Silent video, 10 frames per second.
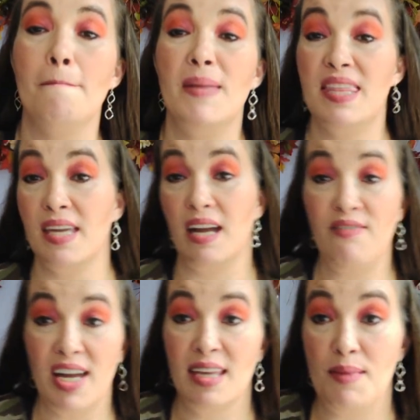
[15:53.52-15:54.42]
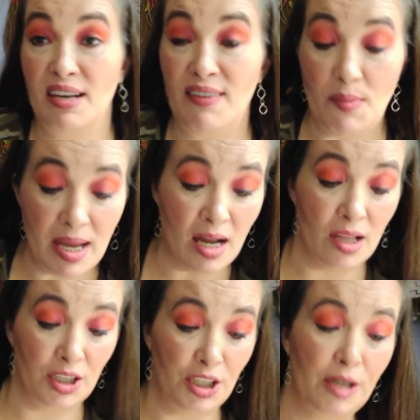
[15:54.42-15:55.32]
I think I finally might have bought my
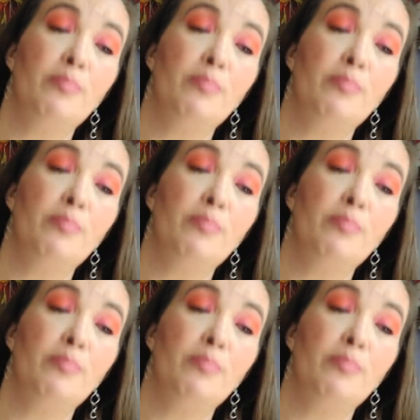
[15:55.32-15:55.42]
color,